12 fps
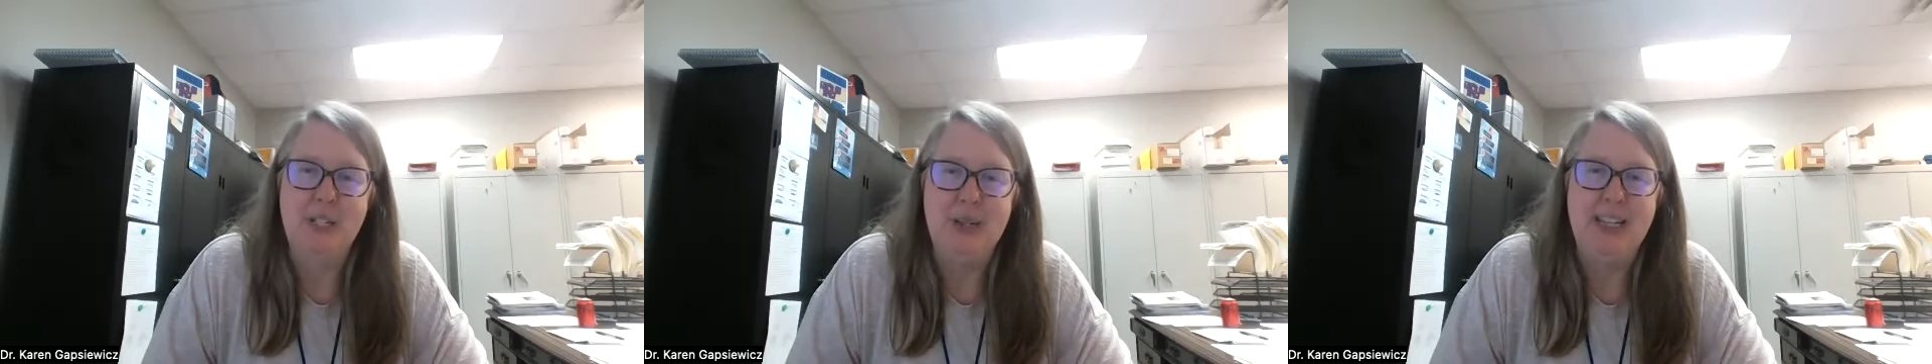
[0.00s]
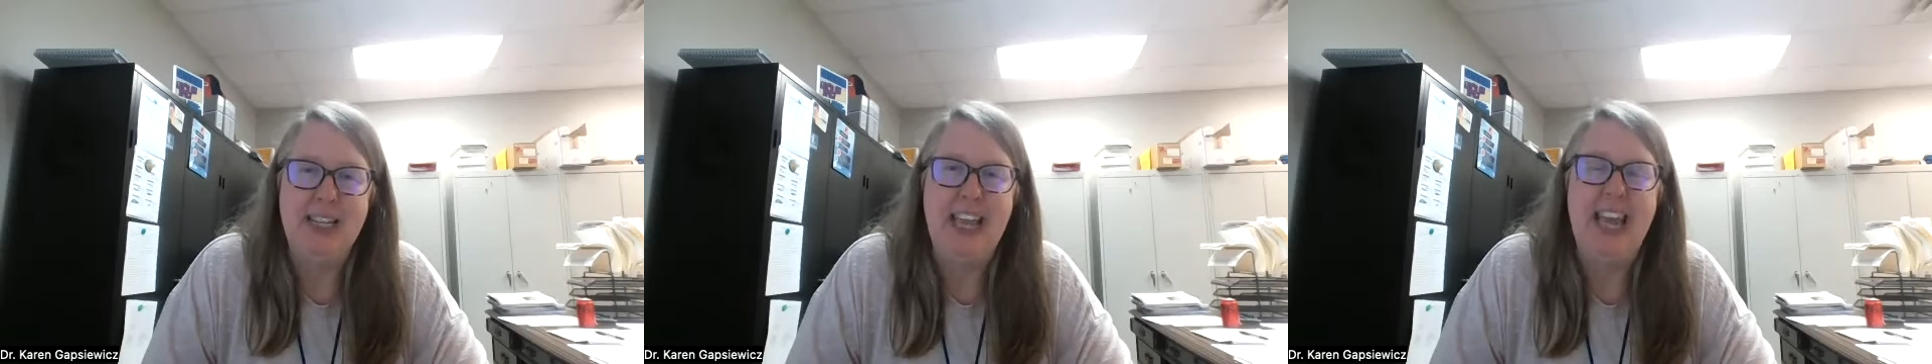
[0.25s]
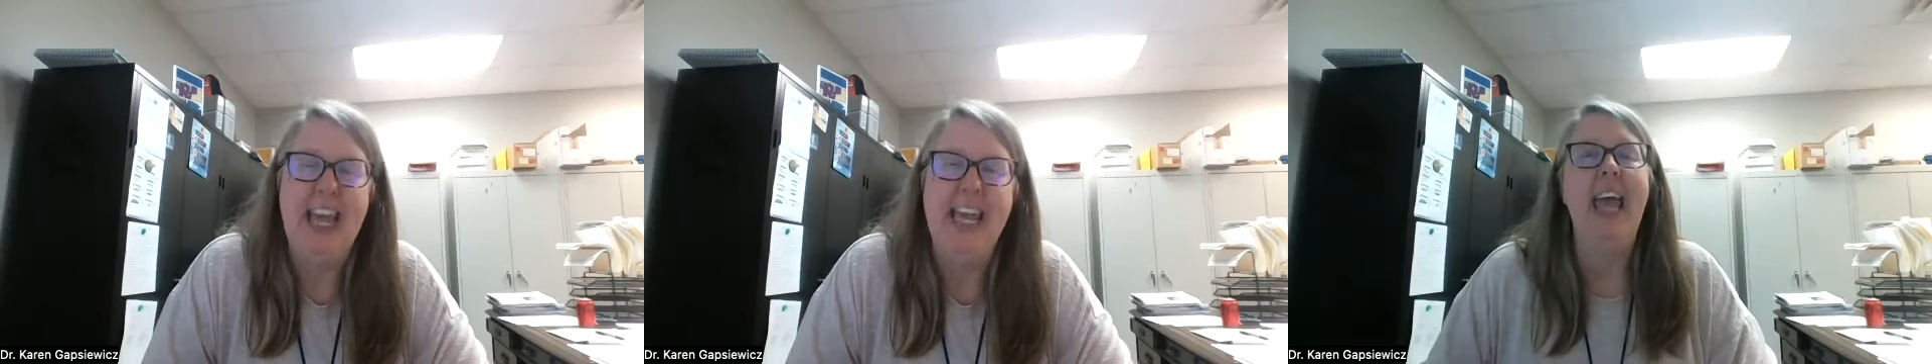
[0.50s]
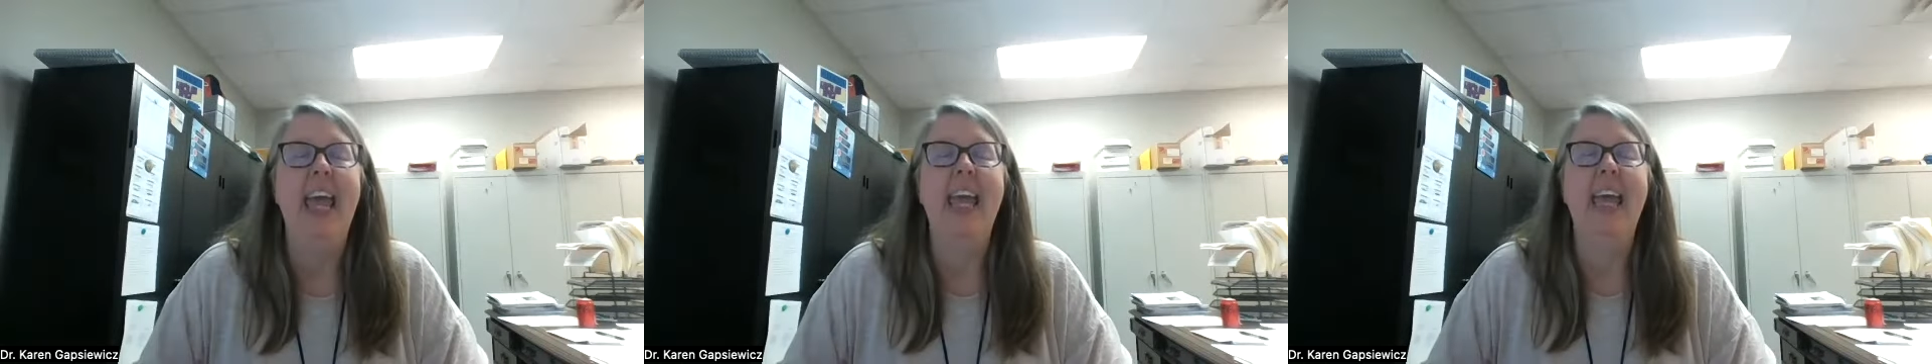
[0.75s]
Judy.
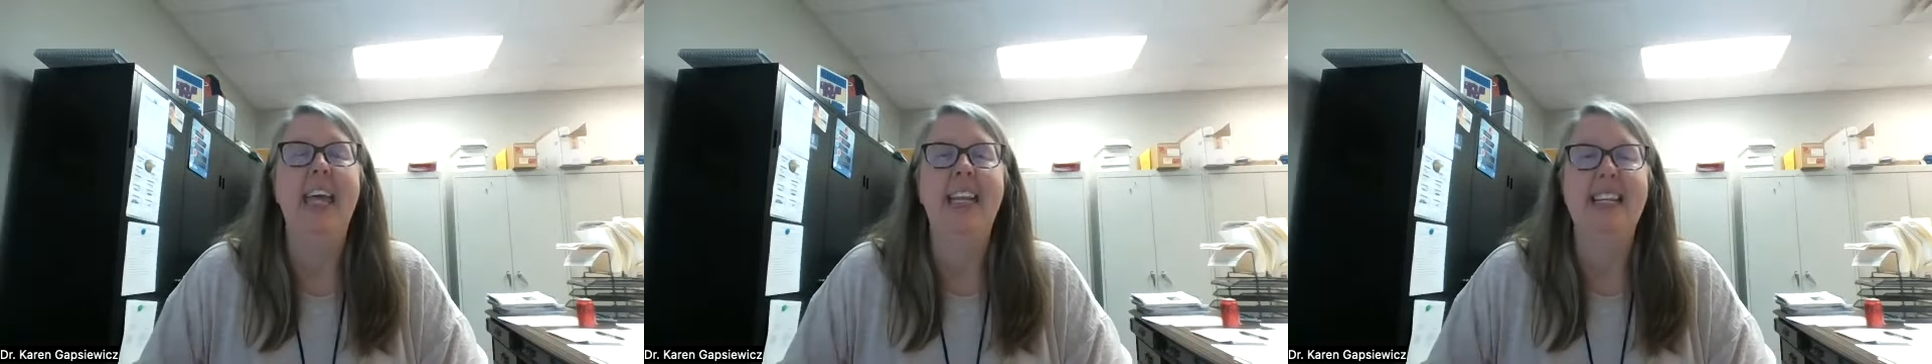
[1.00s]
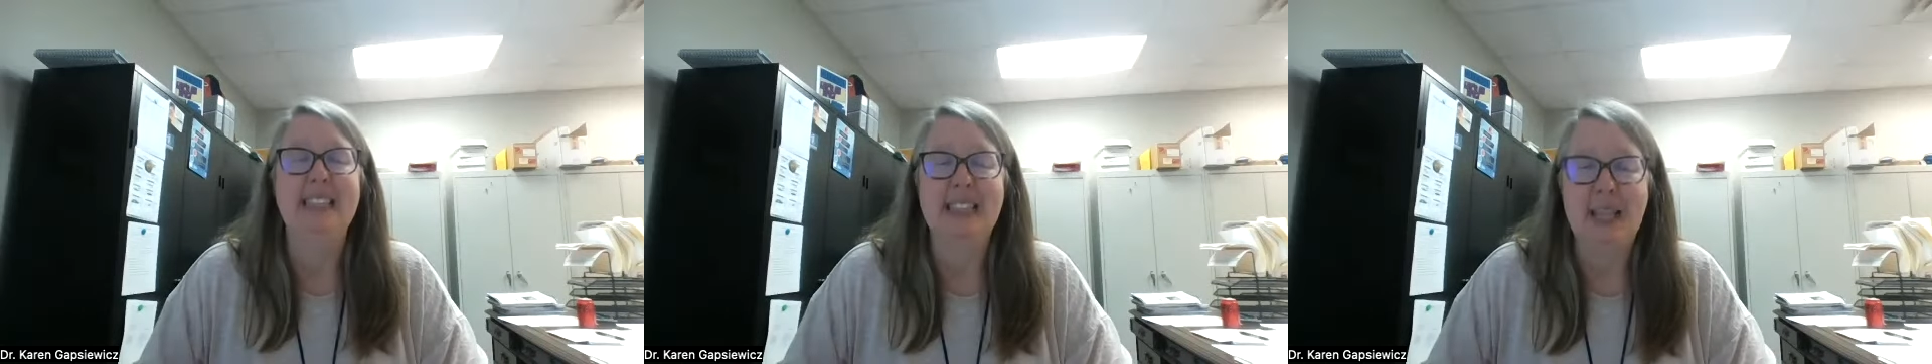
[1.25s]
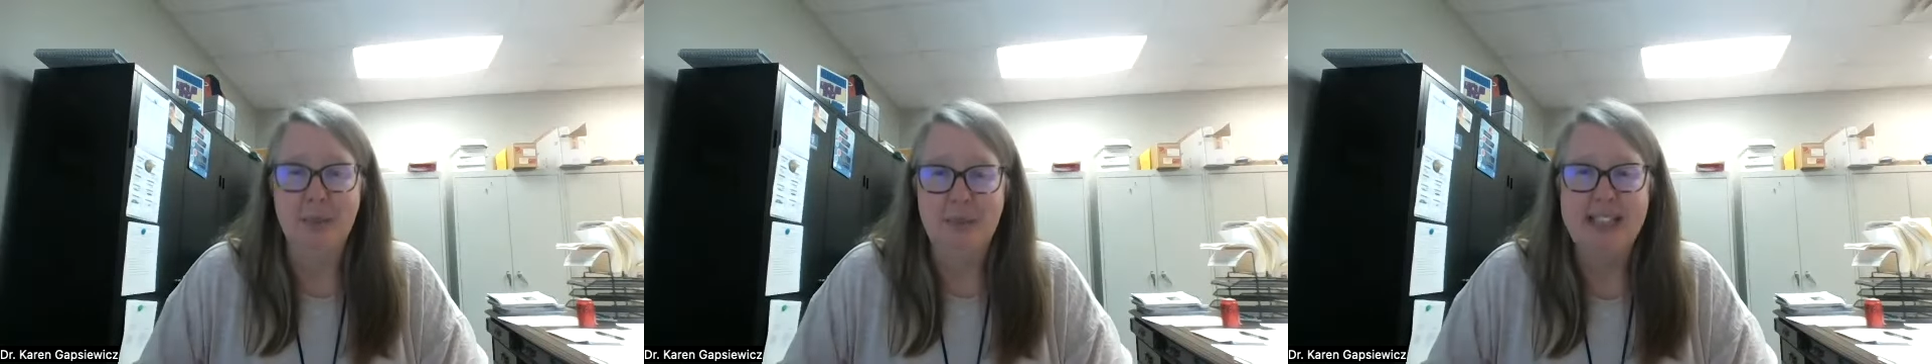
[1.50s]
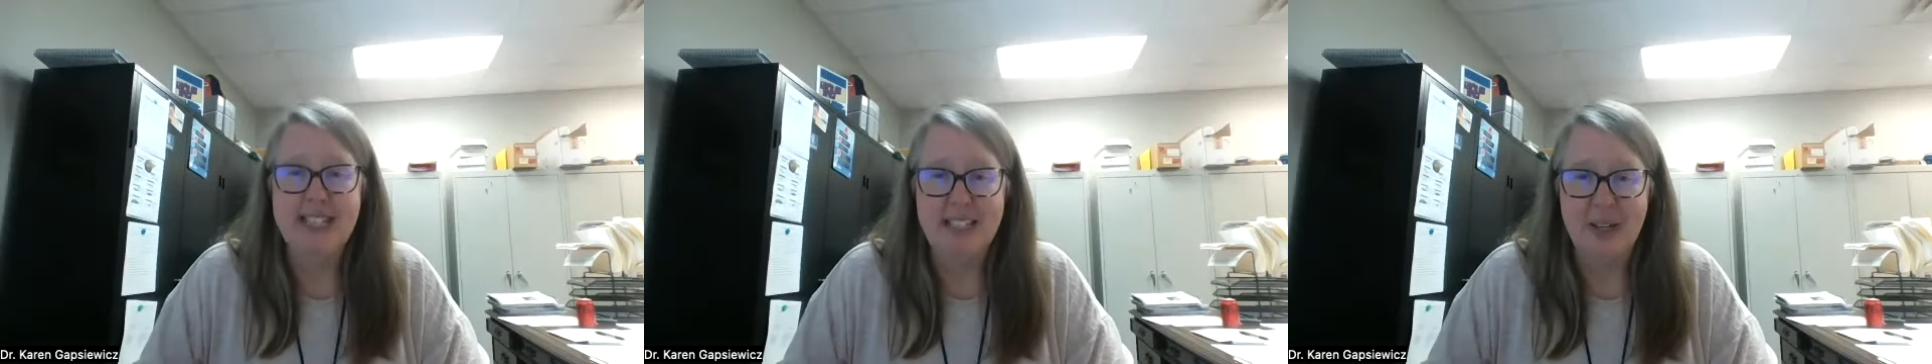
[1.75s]
And let
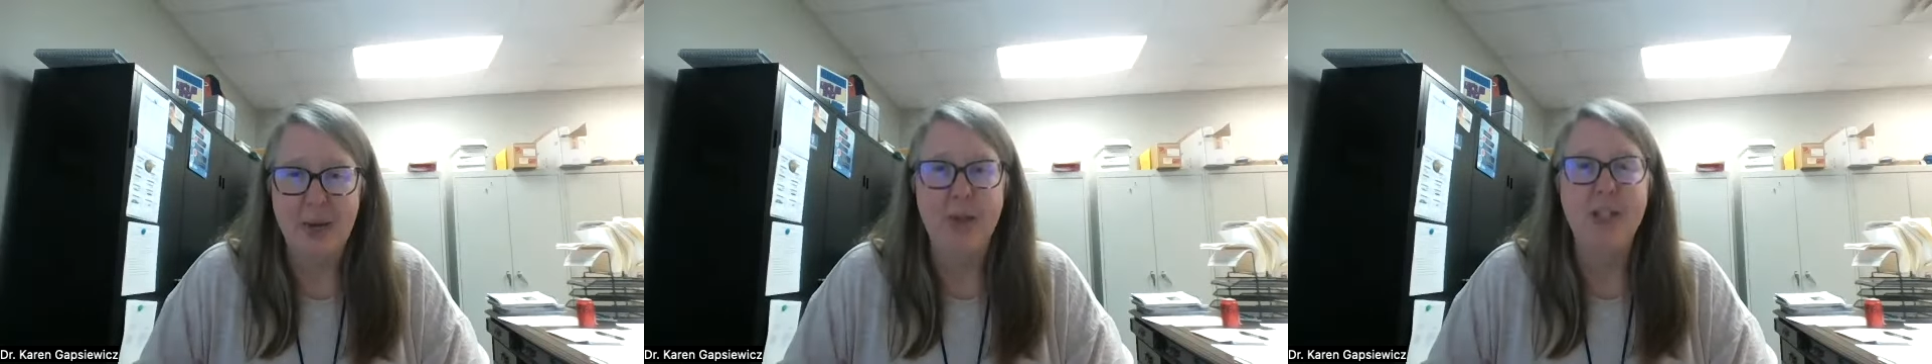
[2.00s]
me tell you,